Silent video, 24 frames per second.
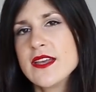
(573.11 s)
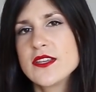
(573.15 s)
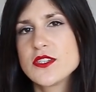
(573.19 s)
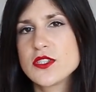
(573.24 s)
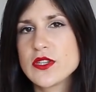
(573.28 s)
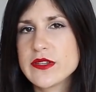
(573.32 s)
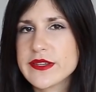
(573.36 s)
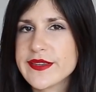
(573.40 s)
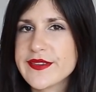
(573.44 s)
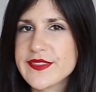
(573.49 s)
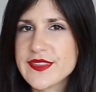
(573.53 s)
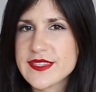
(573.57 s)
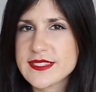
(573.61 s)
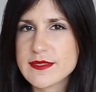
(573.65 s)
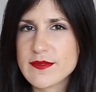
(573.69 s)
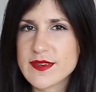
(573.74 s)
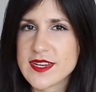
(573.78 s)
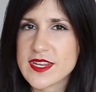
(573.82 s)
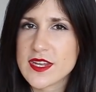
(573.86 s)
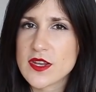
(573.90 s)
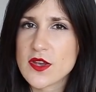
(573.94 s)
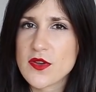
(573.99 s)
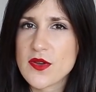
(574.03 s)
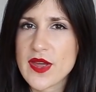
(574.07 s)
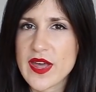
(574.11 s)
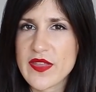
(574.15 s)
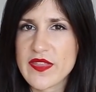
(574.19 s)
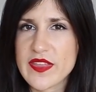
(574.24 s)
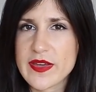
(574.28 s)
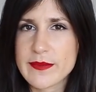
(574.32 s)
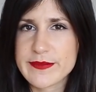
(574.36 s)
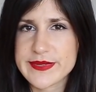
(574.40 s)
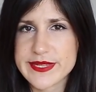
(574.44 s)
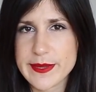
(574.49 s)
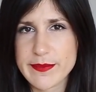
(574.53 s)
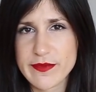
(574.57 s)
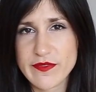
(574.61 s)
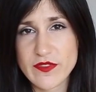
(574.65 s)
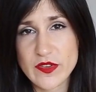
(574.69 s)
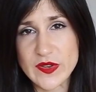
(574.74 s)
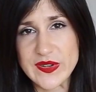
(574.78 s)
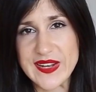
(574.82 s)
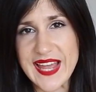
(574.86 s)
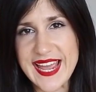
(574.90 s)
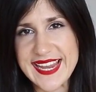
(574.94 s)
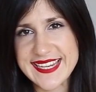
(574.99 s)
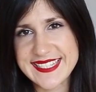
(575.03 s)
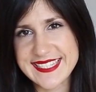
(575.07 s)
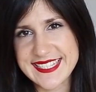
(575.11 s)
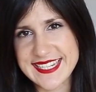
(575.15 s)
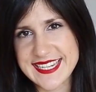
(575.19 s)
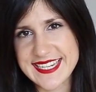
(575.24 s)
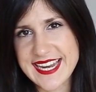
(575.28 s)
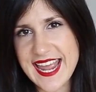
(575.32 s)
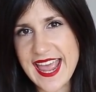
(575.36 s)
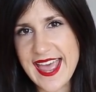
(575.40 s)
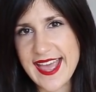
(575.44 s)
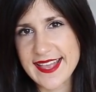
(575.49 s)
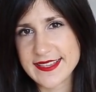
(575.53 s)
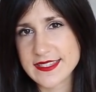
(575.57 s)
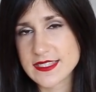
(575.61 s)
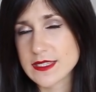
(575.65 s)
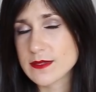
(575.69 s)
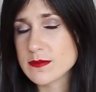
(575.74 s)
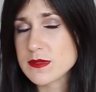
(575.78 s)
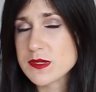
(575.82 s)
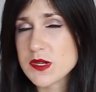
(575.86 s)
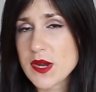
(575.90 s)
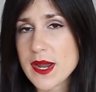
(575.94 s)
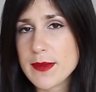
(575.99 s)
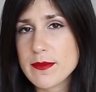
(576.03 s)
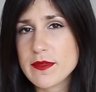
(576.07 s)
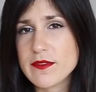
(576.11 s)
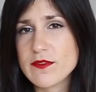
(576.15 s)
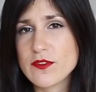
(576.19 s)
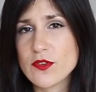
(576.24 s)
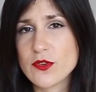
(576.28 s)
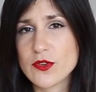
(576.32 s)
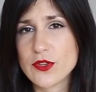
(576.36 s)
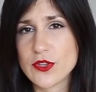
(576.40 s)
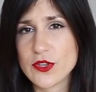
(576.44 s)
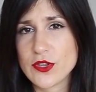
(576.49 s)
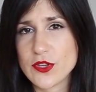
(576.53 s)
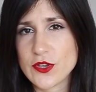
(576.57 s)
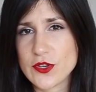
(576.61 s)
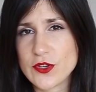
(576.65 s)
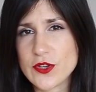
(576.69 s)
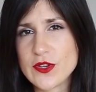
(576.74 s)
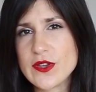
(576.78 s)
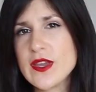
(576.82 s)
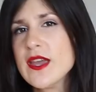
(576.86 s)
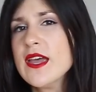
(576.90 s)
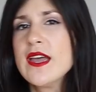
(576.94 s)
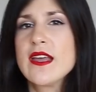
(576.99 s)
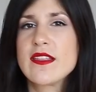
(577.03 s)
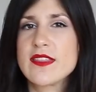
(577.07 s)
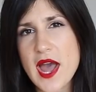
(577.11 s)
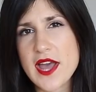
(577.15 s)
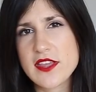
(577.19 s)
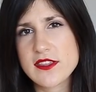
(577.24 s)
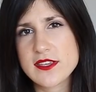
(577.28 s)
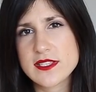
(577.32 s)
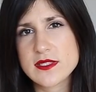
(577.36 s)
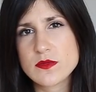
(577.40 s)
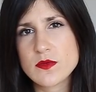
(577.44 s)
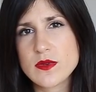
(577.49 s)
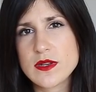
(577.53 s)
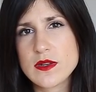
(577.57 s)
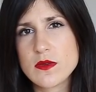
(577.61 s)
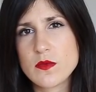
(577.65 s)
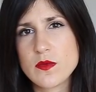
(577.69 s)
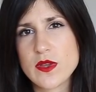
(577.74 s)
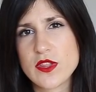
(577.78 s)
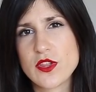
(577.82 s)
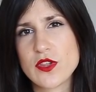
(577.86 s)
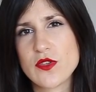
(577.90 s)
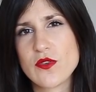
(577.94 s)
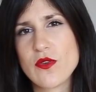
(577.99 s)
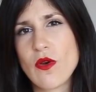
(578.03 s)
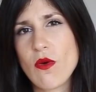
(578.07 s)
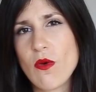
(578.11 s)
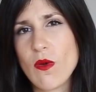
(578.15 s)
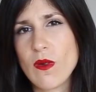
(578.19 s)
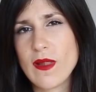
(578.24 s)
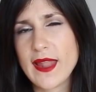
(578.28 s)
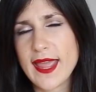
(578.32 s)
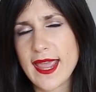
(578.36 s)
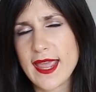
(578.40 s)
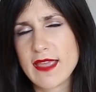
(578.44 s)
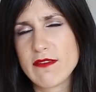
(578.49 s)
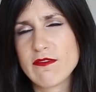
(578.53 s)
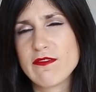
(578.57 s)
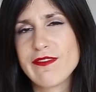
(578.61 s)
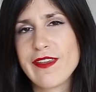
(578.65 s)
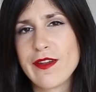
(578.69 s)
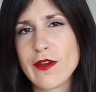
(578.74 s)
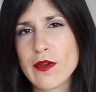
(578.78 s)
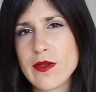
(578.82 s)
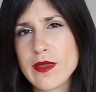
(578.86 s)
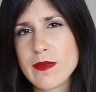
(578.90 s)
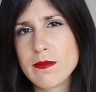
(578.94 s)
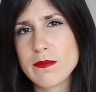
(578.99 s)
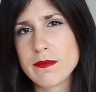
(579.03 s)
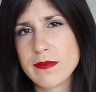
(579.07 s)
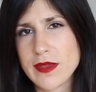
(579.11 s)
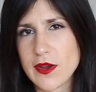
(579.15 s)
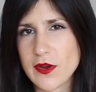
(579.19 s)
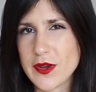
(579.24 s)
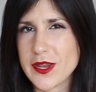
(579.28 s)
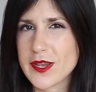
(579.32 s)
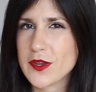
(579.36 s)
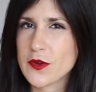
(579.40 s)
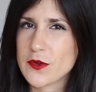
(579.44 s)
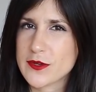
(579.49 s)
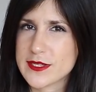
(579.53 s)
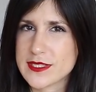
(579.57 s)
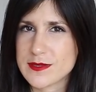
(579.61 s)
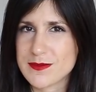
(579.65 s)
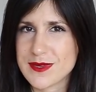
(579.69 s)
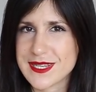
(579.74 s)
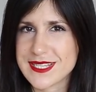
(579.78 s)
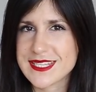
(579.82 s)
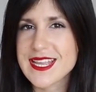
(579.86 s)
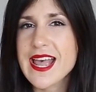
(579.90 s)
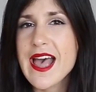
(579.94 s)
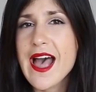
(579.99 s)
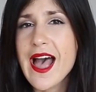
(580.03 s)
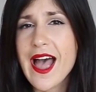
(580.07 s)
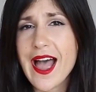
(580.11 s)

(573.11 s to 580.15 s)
Do give this video a thumbs up if you liked it, and subscribe if you're new. I just want to wish you all a very Merry Christmas.